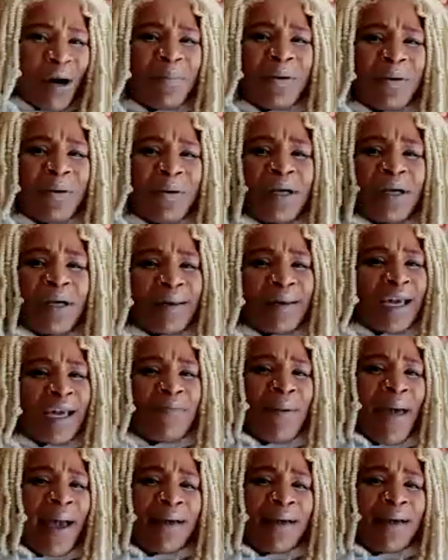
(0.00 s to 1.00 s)
barbecue, like a
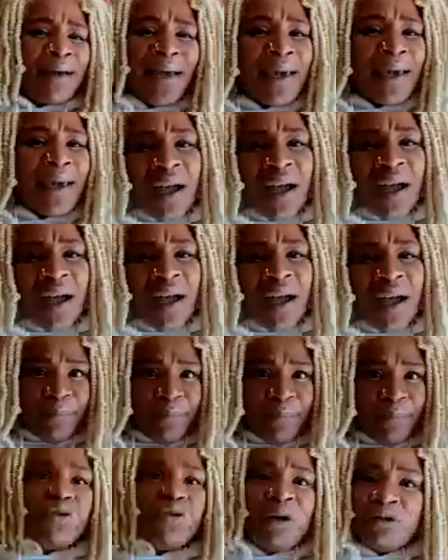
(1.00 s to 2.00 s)
kickback. Like, I'm
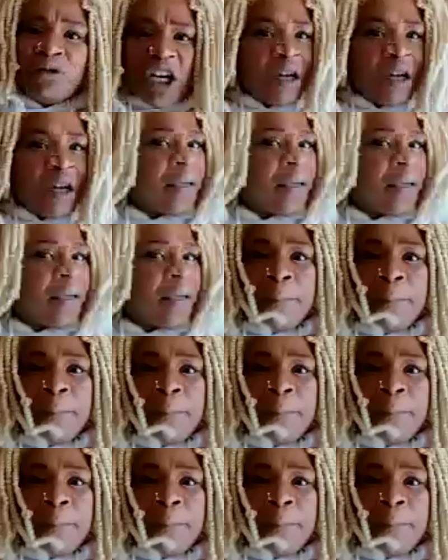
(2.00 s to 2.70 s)
new, I'm trying to meet people,